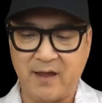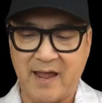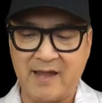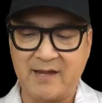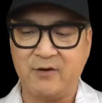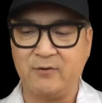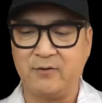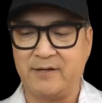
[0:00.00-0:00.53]

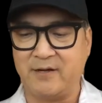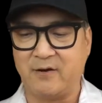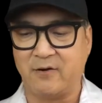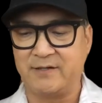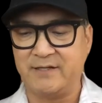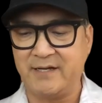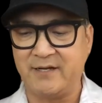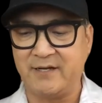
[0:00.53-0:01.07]
accurately
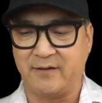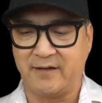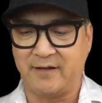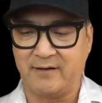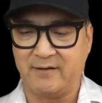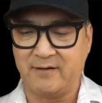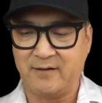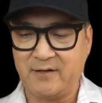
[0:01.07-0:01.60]

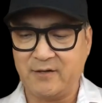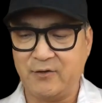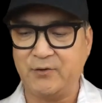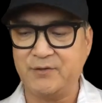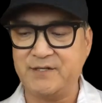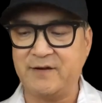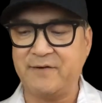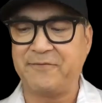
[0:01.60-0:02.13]
articulated
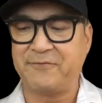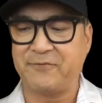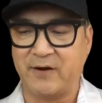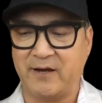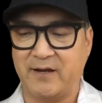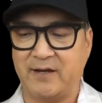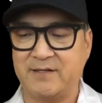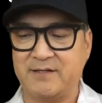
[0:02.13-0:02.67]
using a
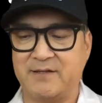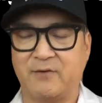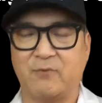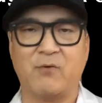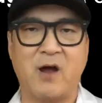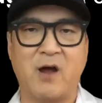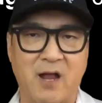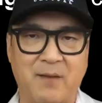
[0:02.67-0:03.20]
phrase that
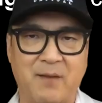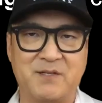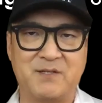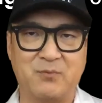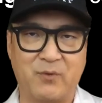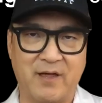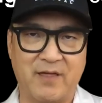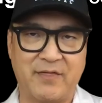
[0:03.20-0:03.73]
rhymes
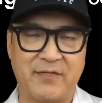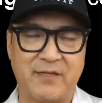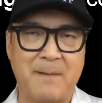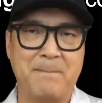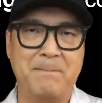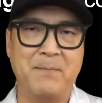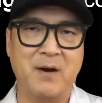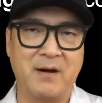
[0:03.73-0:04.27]
with
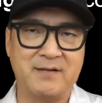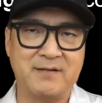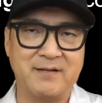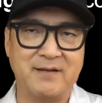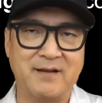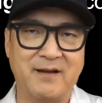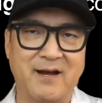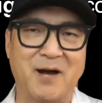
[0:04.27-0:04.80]
mucked
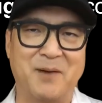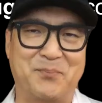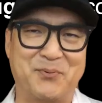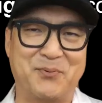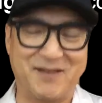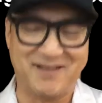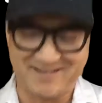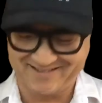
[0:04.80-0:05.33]
up.
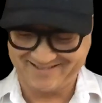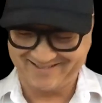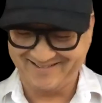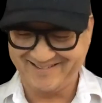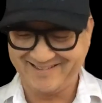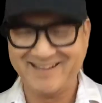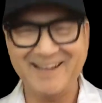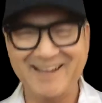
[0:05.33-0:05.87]

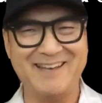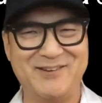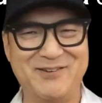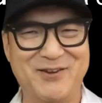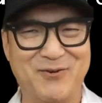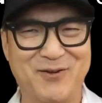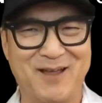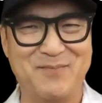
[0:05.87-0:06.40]
And you
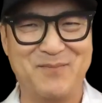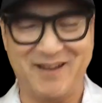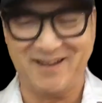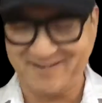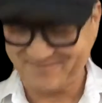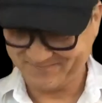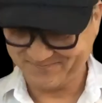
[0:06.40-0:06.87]
know what I mean.